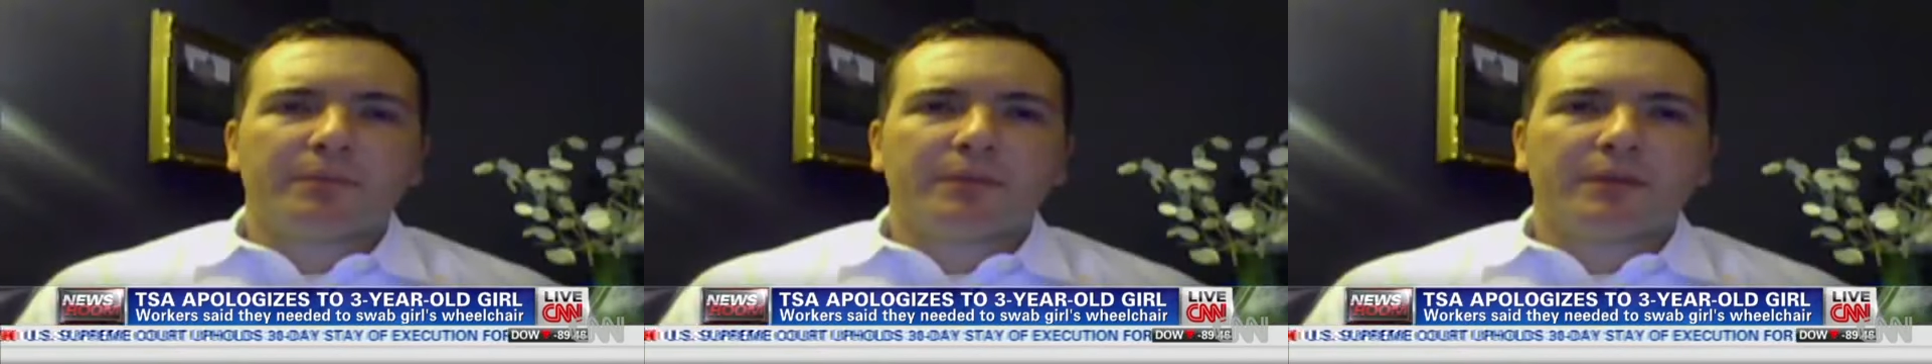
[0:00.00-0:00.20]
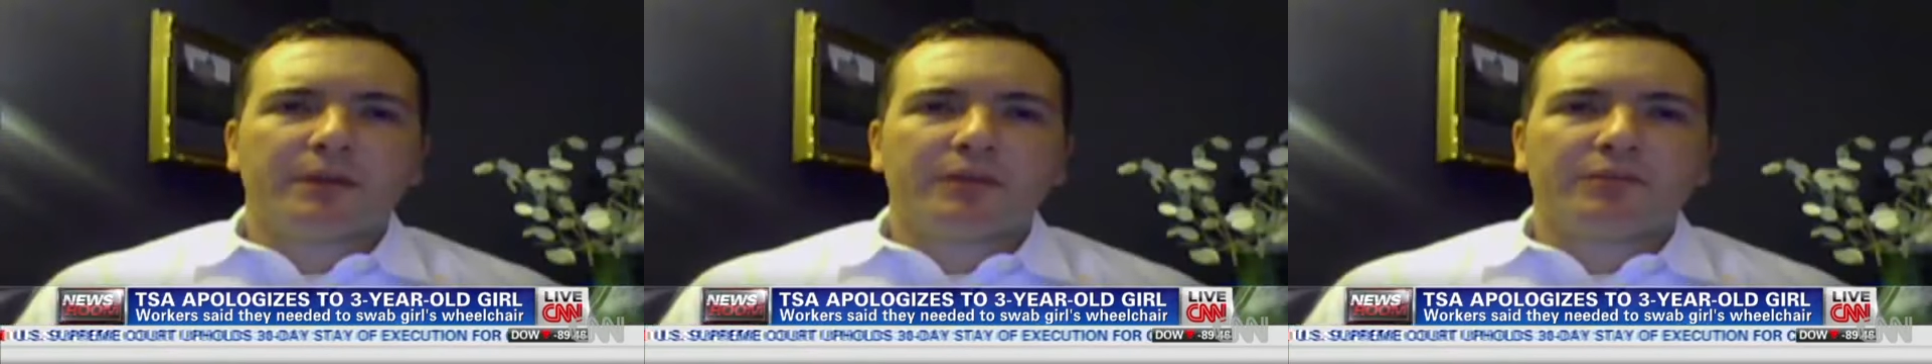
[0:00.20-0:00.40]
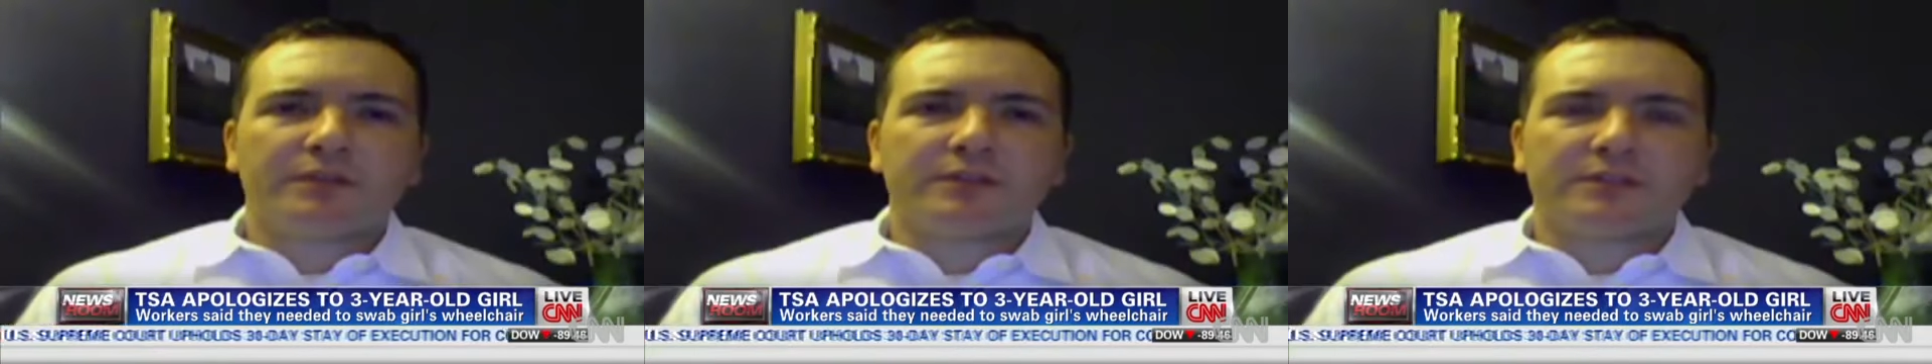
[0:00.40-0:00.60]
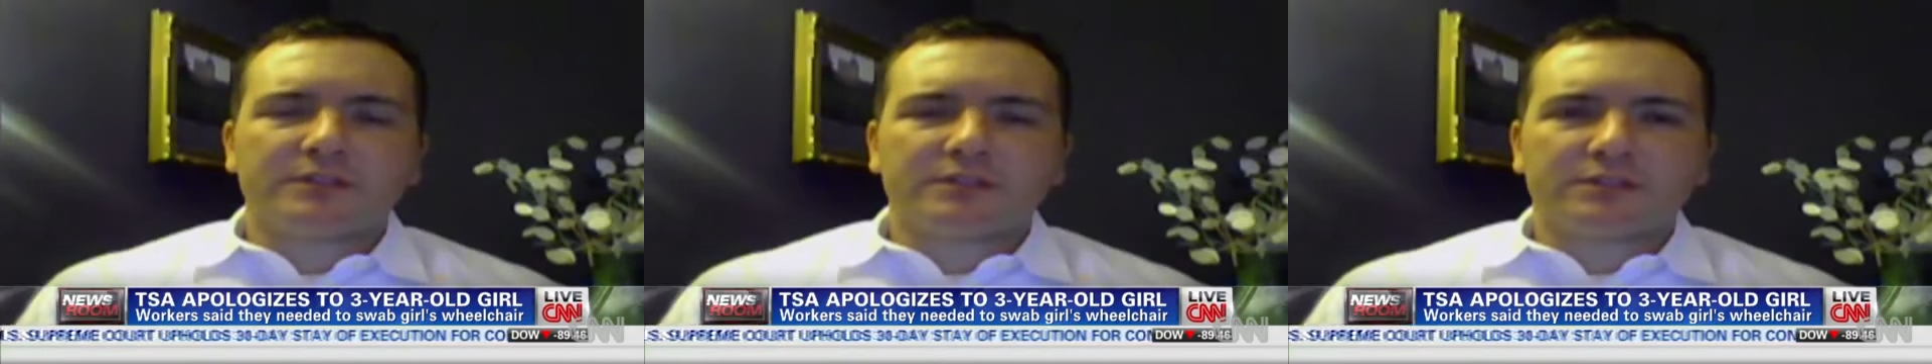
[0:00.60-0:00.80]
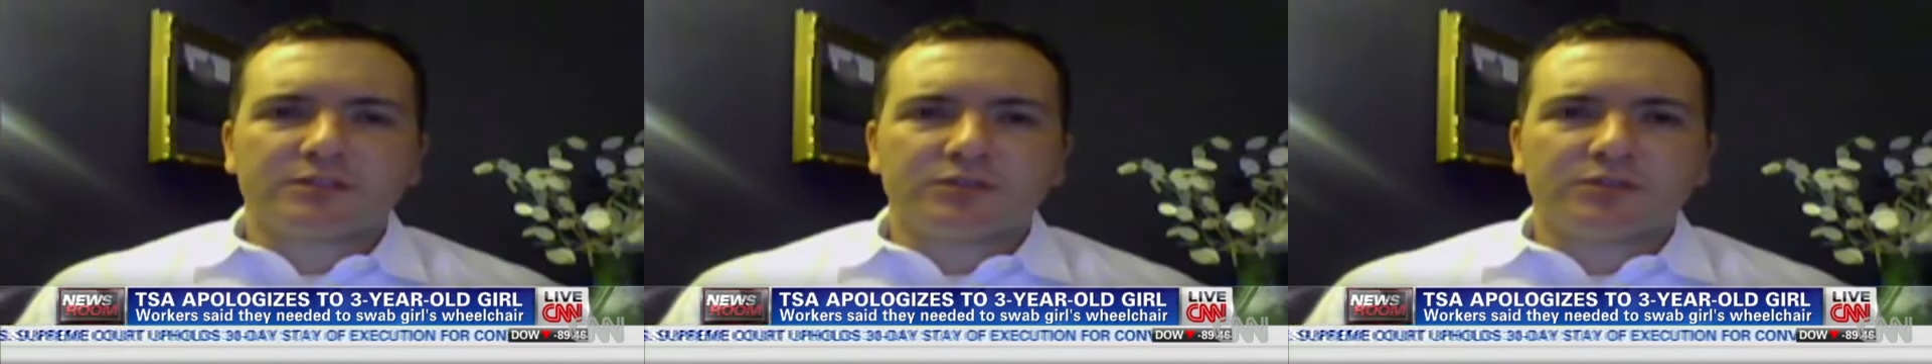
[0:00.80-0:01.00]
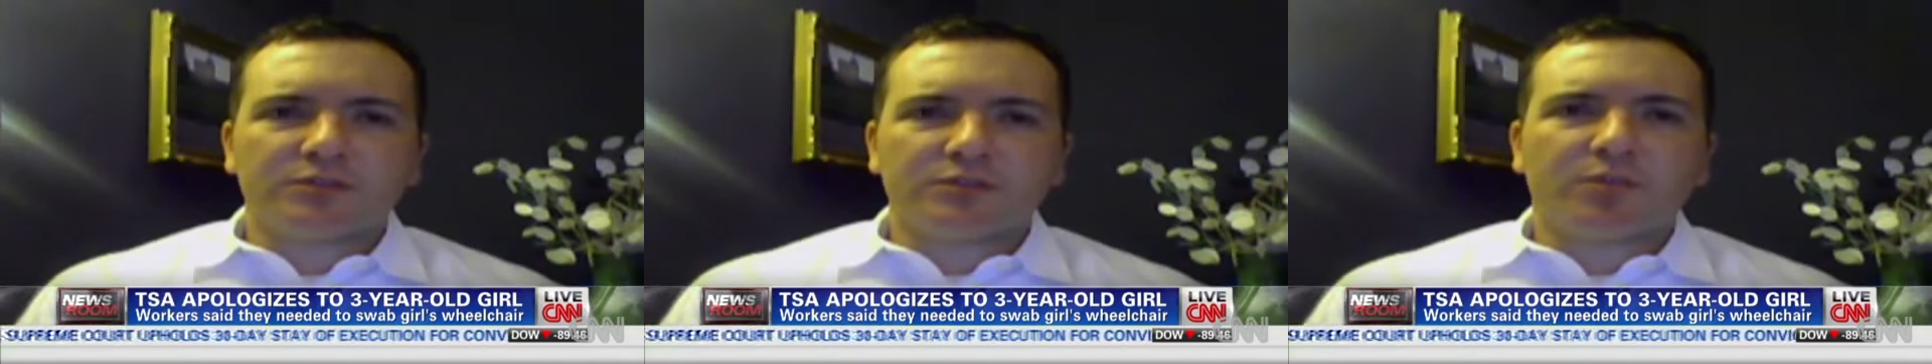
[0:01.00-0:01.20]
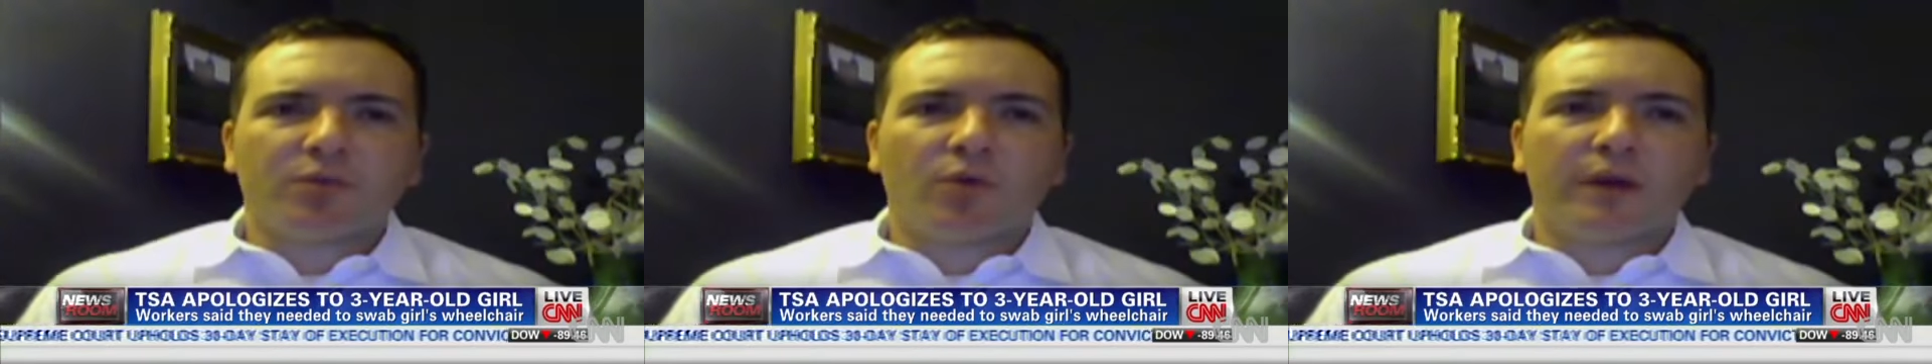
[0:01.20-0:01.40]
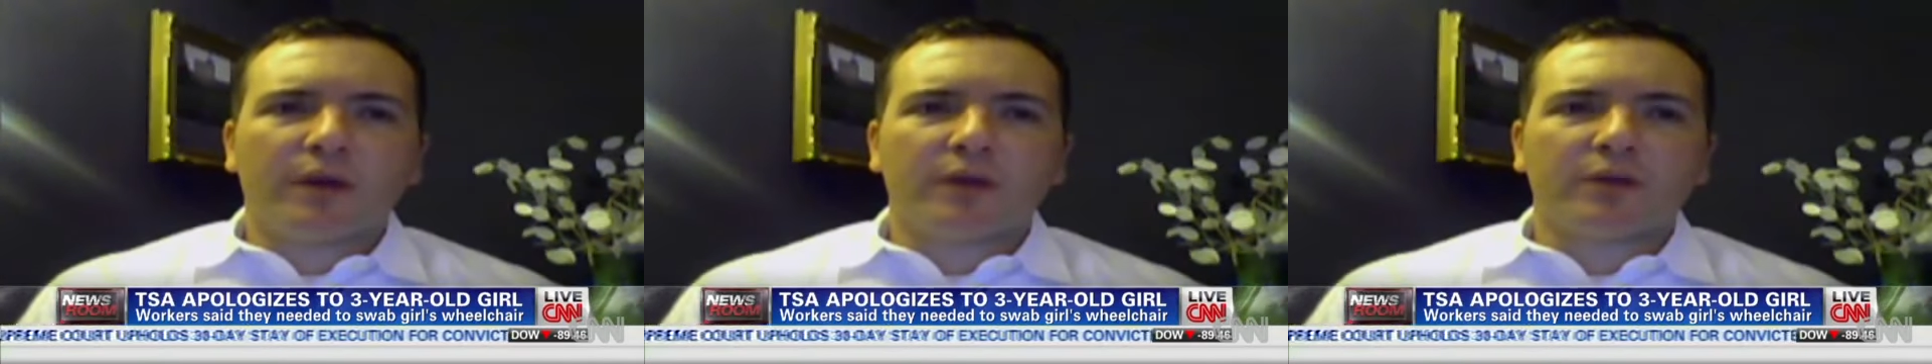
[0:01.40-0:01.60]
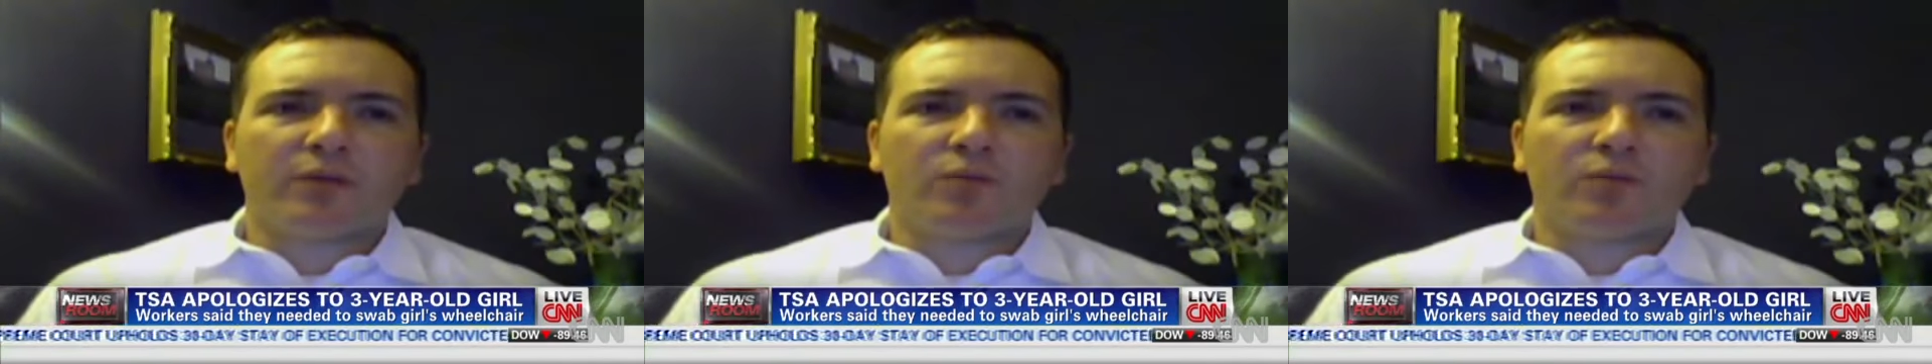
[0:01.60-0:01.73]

If it's to the point